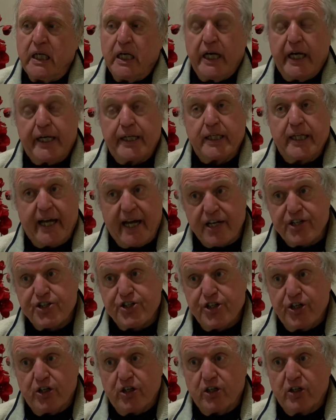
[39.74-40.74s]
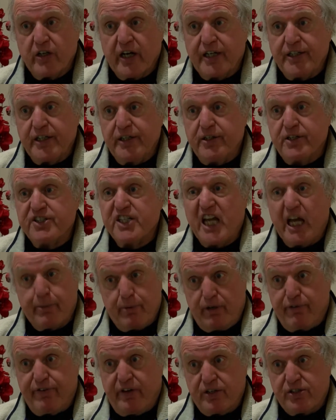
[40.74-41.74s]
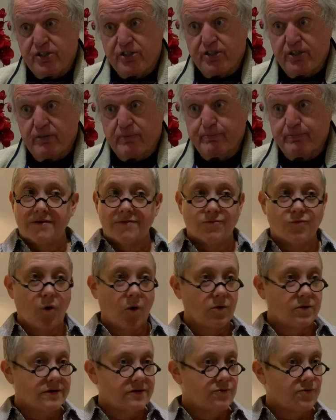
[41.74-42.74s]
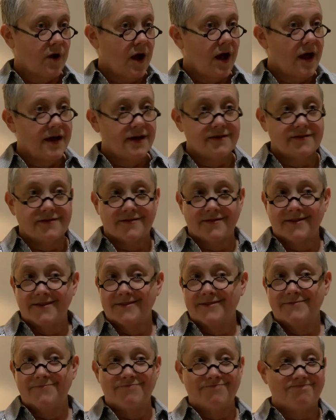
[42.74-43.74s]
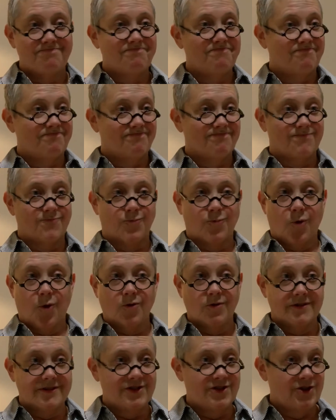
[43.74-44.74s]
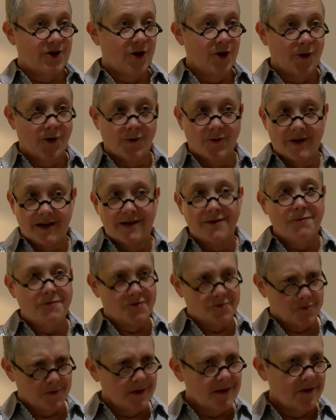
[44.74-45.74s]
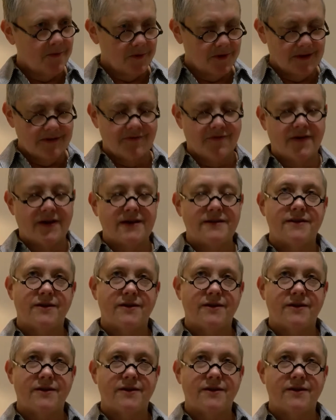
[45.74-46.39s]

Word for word: And last year I did the Salmon Fest. Rolling rice and rolling dough, and it was really, really fun.